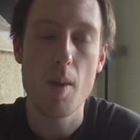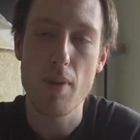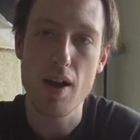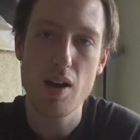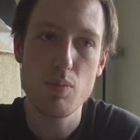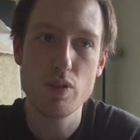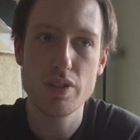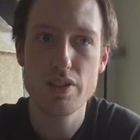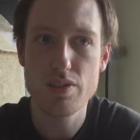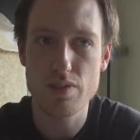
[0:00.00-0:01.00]
Barr
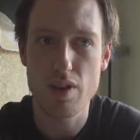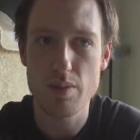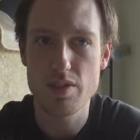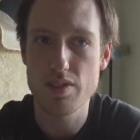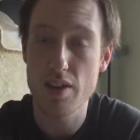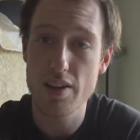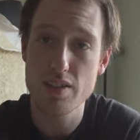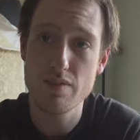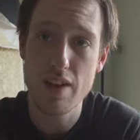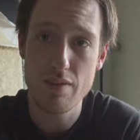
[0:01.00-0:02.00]
broadly describes the
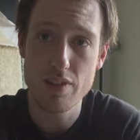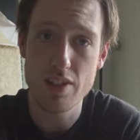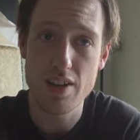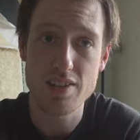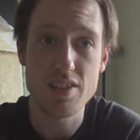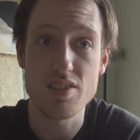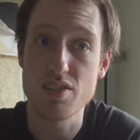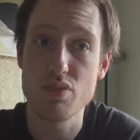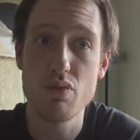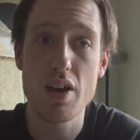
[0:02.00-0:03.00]
science of advertising as a
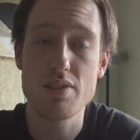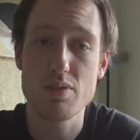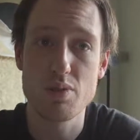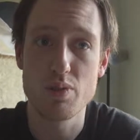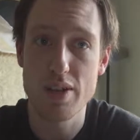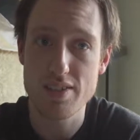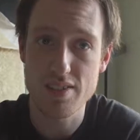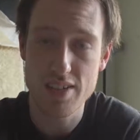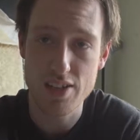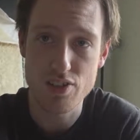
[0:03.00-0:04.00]
device to arrest
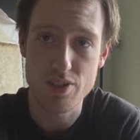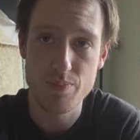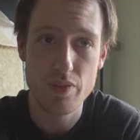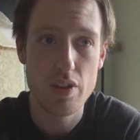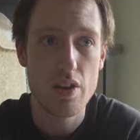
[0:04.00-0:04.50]
attention.